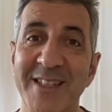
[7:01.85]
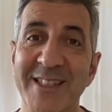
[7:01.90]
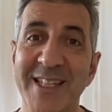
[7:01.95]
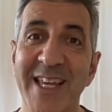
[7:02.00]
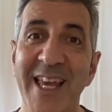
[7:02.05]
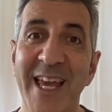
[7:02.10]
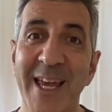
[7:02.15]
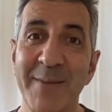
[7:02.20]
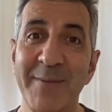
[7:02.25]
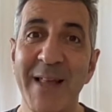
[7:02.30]

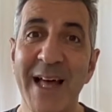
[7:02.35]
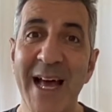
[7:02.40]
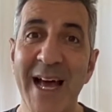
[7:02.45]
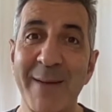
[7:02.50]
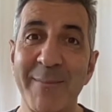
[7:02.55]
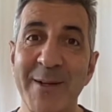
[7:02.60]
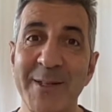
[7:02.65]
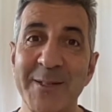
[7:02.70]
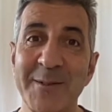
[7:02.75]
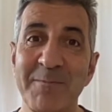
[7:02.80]
keep that
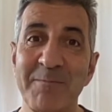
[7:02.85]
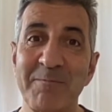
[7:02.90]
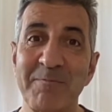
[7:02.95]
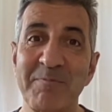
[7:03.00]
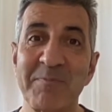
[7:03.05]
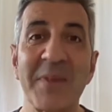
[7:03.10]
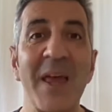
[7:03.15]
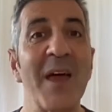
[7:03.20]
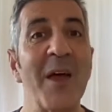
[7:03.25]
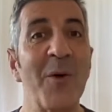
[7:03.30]
habit.
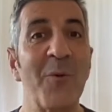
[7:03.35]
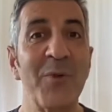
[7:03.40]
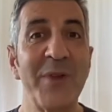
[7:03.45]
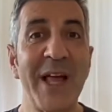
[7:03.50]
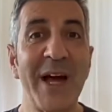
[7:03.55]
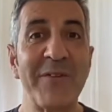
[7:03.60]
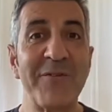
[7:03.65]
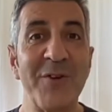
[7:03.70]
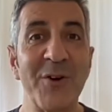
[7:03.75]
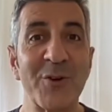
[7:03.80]

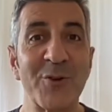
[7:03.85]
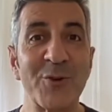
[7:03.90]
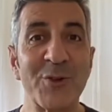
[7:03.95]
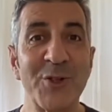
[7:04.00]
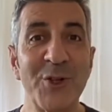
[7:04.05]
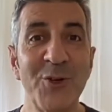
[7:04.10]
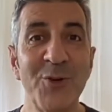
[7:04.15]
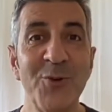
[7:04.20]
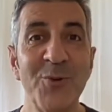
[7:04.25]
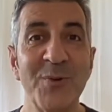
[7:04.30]
Without further
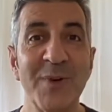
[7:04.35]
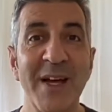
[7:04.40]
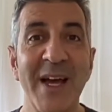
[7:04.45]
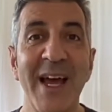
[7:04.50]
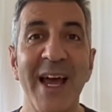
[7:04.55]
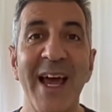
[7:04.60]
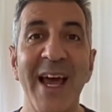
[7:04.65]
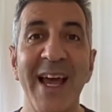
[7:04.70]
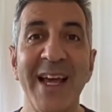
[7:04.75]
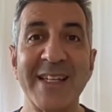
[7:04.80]
ado,
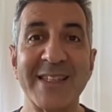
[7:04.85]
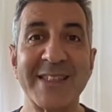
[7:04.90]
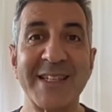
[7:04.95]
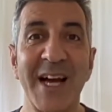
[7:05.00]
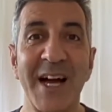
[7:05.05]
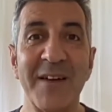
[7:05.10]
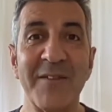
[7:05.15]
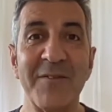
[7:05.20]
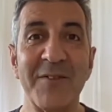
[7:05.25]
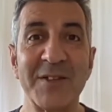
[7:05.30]
it's
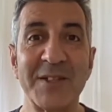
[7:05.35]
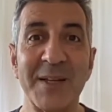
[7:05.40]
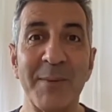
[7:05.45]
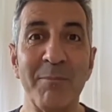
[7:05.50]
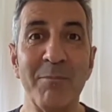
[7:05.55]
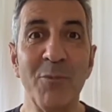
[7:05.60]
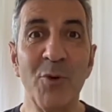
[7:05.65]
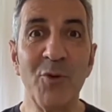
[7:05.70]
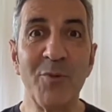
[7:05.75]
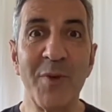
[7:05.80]
time for some
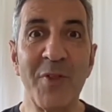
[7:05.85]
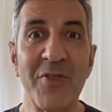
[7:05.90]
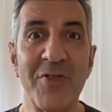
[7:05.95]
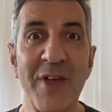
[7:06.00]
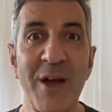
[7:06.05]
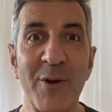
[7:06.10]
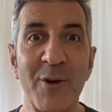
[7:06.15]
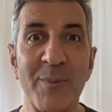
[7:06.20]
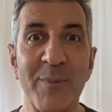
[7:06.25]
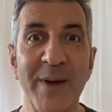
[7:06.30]
movement
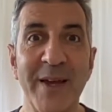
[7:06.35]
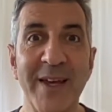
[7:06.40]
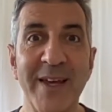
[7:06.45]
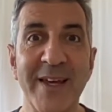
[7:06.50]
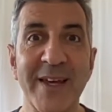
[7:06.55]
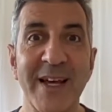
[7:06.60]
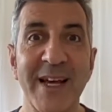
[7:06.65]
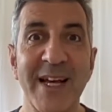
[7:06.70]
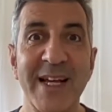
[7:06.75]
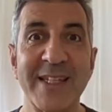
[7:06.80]
therapy.